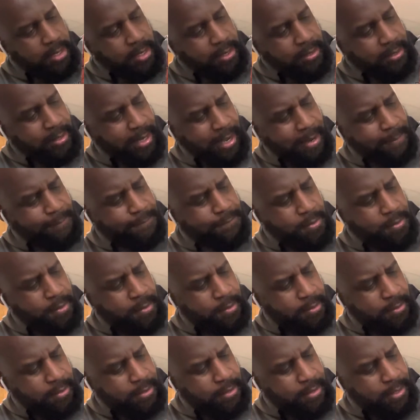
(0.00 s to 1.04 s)
Dame
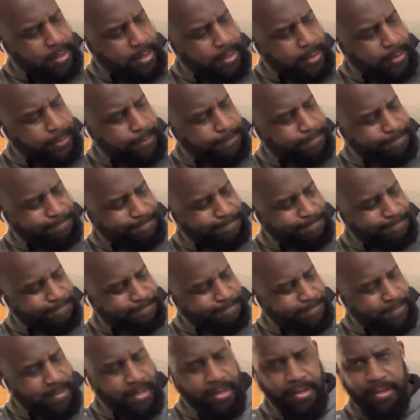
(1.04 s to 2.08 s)
Funk
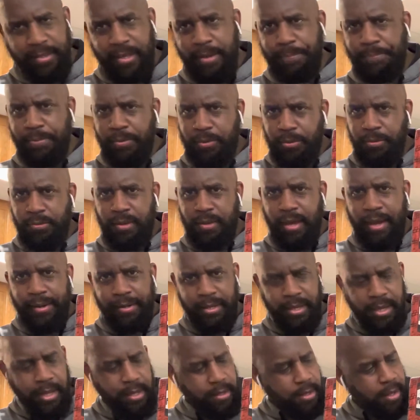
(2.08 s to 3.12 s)
is a producer out
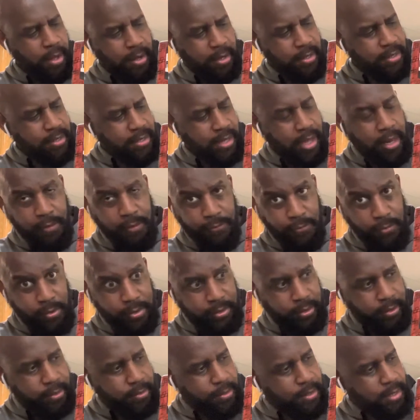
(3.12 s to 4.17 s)
of
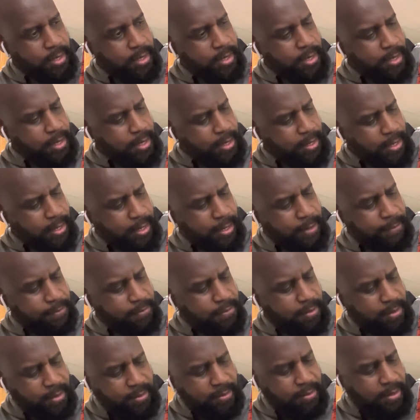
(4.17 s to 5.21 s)
California,
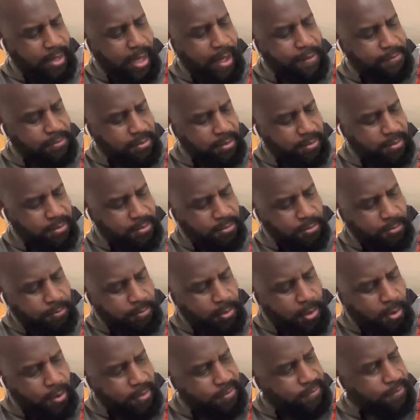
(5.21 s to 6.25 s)
and obviously Snoop
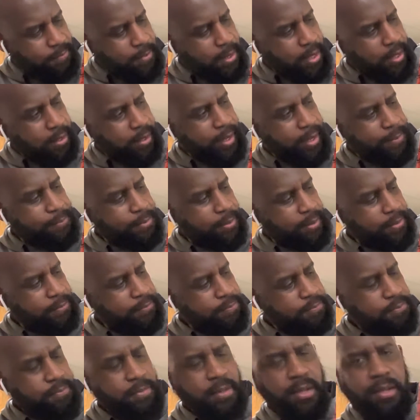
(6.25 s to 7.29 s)
Dogg's from LA, but
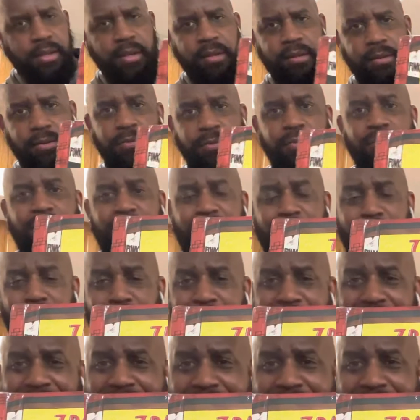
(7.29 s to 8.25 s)
this was a great